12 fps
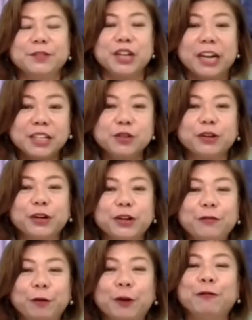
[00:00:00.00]

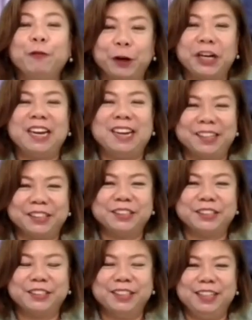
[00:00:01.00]
treasurer for 4
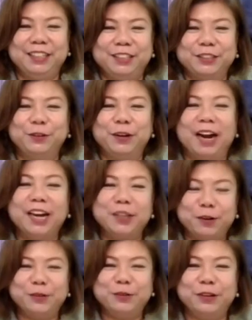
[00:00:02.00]
years. So I
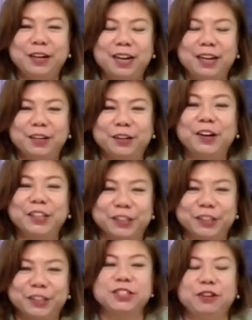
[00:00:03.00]
know, Your
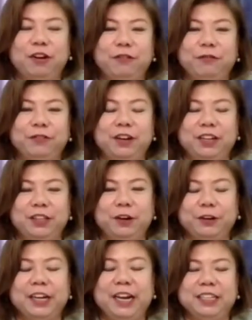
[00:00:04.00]
Honor, the needs of
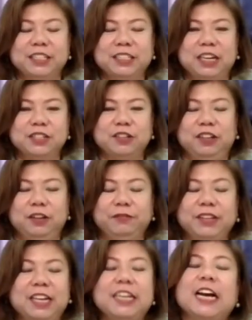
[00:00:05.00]
the
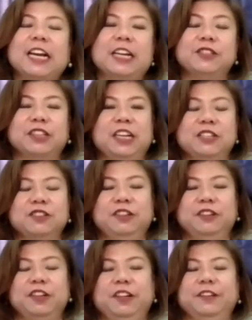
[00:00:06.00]
organization, of the legal education.